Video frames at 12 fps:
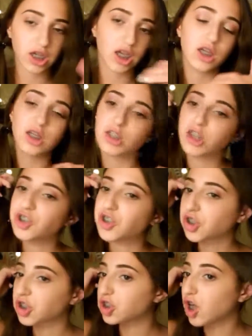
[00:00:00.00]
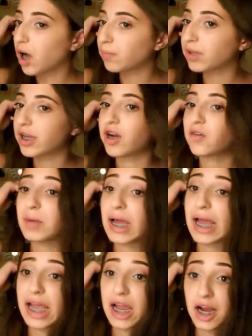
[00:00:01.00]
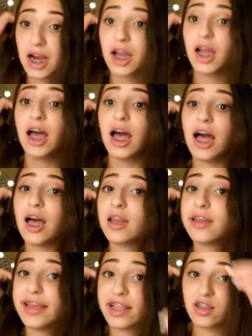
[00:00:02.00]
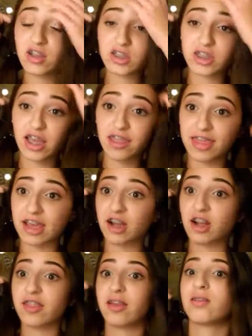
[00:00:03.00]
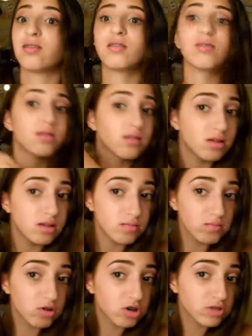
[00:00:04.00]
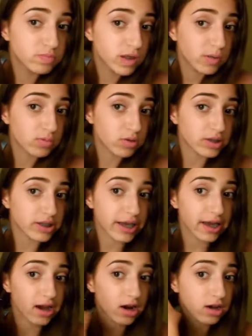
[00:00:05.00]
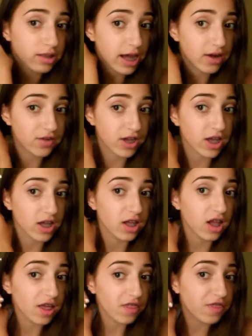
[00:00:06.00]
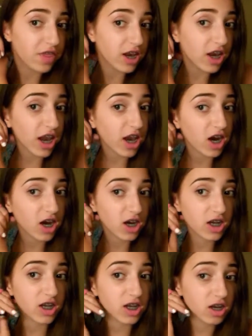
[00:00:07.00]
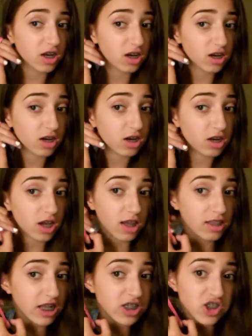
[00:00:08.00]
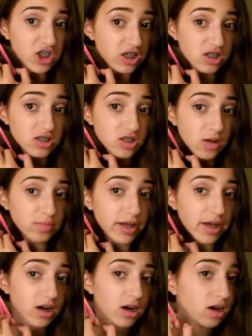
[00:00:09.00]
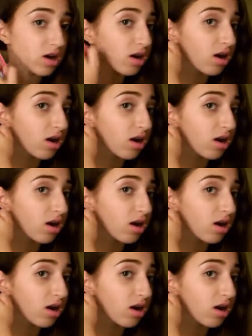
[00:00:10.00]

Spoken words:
Like this is just the top layer of my hair, and it looks like thicker than most people's hair that have like thin hair, and that's just the top layer.